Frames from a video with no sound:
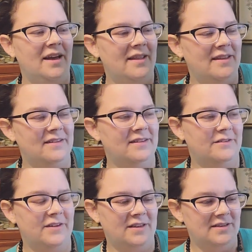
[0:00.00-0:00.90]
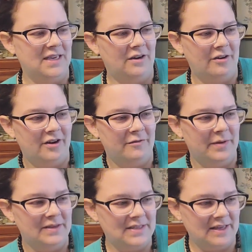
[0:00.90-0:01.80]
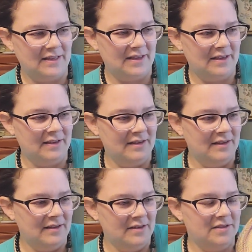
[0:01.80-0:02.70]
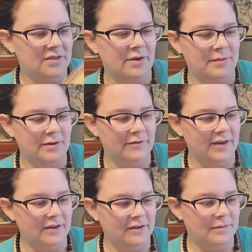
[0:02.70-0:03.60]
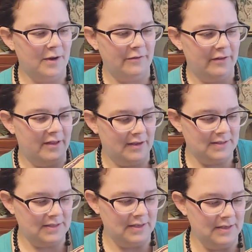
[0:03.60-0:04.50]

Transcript: This is a fun decorative piece, I think. So I'm gonna find a good spot for this.